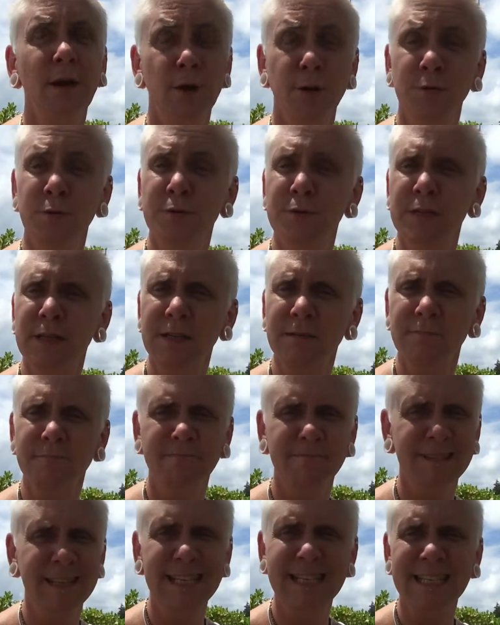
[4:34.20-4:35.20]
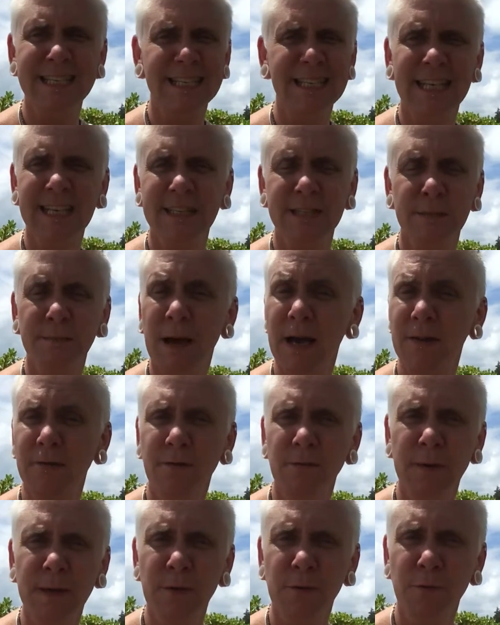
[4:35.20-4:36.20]
knows that these things are bad
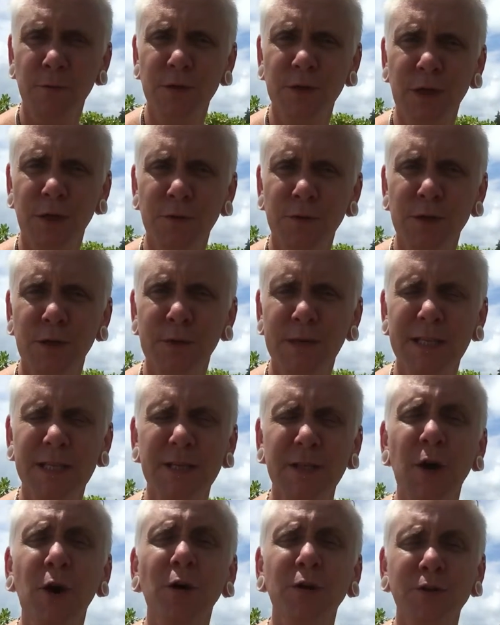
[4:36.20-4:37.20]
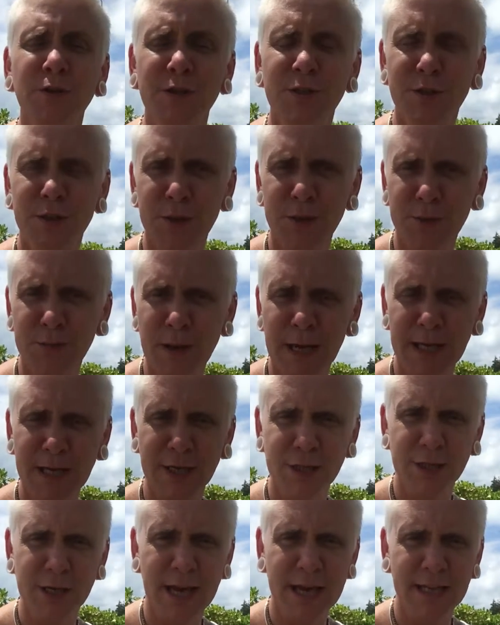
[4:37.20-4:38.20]
for me also, so it starts to
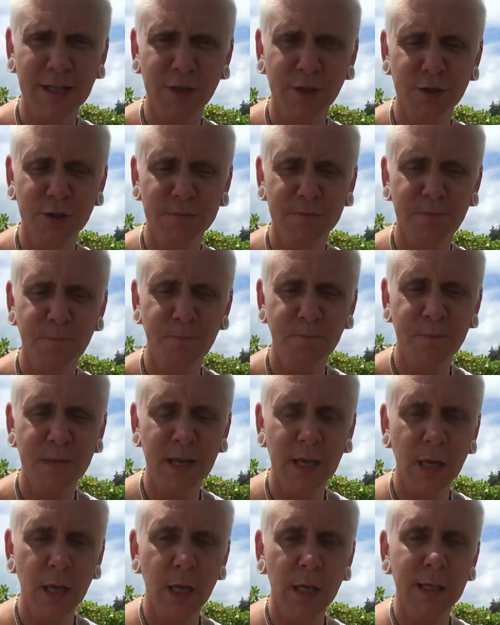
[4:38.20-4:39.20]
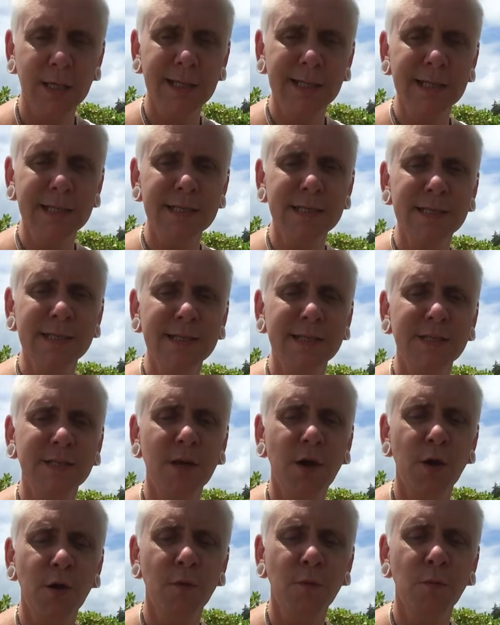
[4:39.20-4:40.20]
make a change.
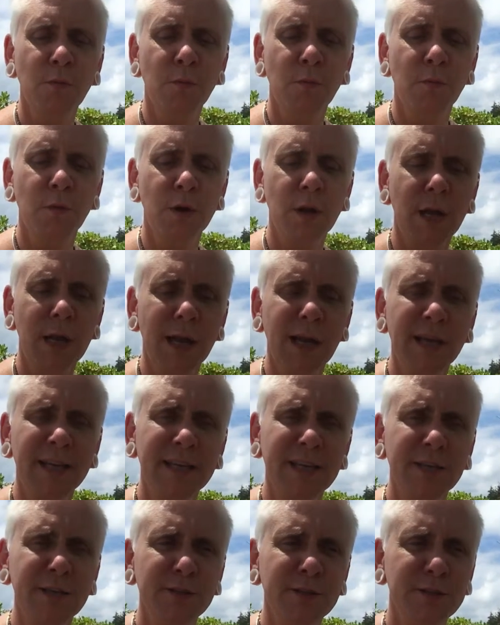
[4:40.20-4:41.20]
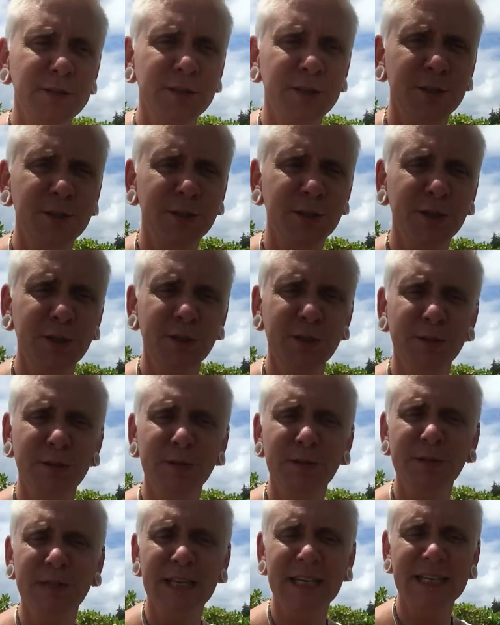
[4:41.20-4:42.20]
So what I'd like you to
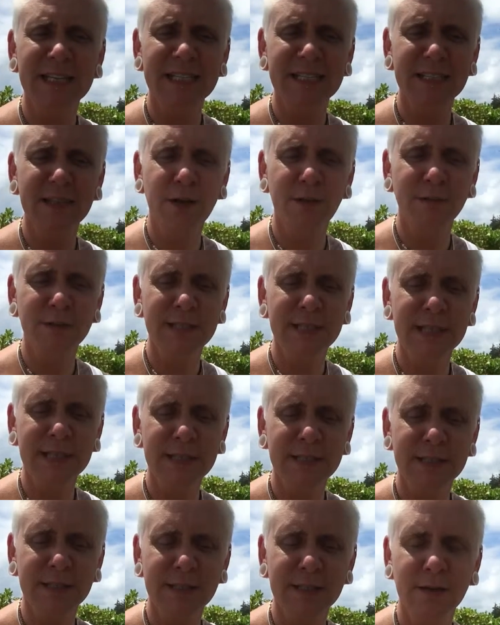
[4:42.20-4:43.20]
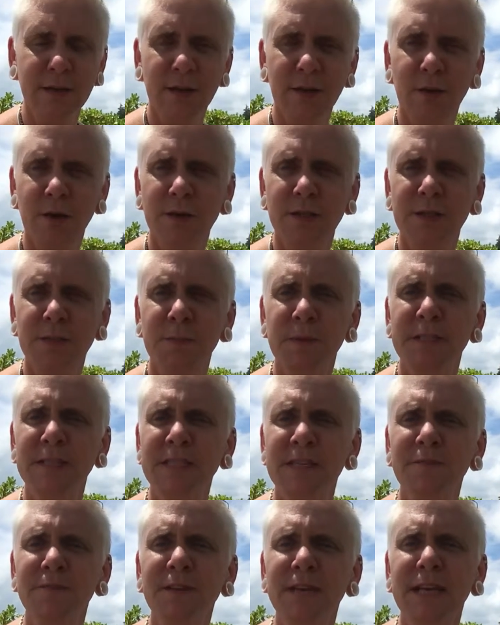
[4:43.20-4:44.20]
do is notice
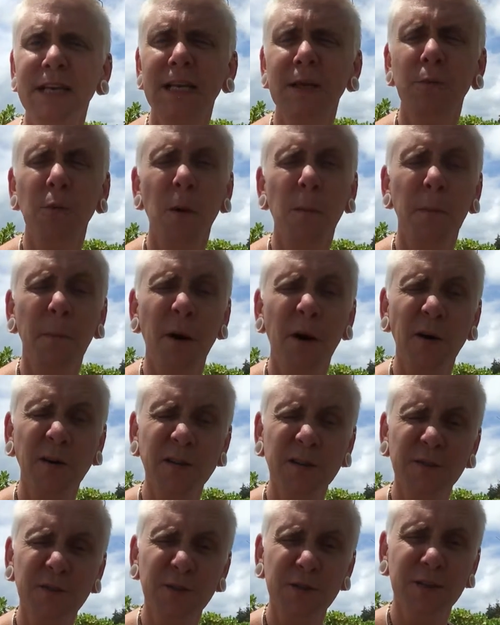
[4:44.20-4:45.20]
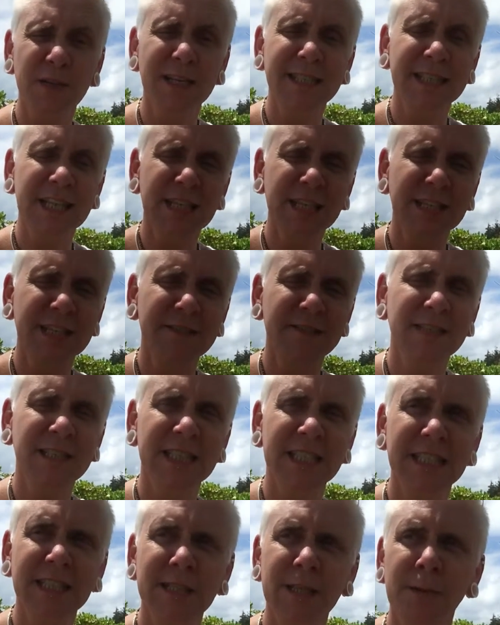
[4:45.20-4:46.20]
specifically what part of your digestive
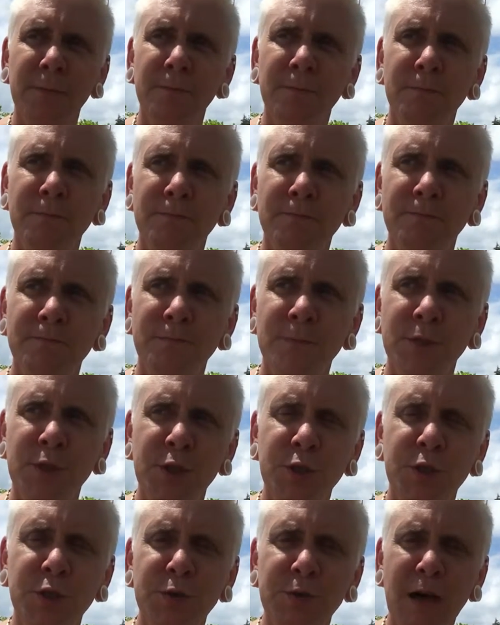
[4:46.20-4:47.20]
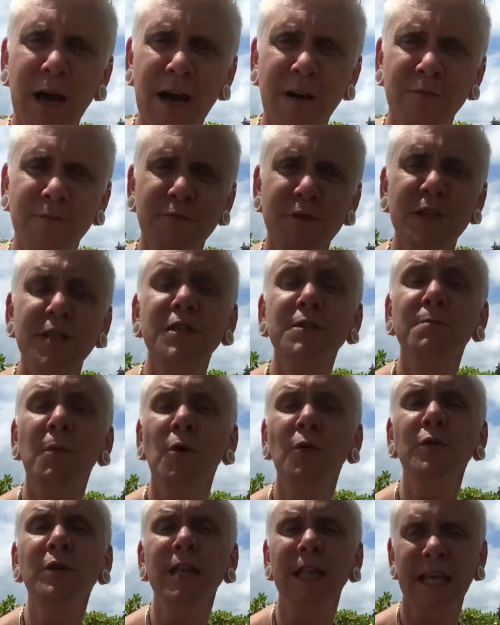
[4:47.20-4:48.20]
system do you have
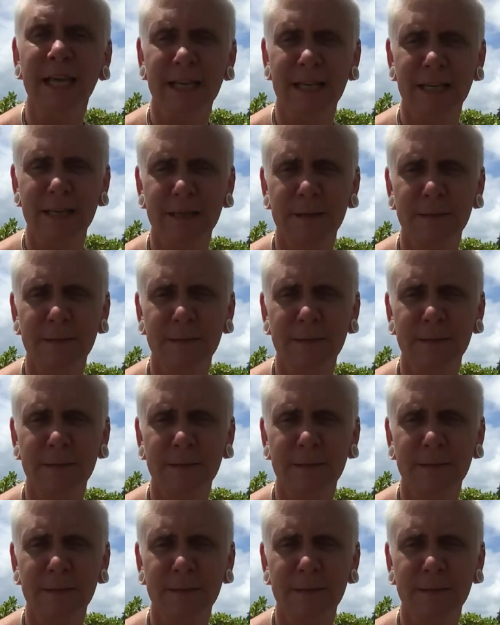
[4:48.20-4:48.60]
responding.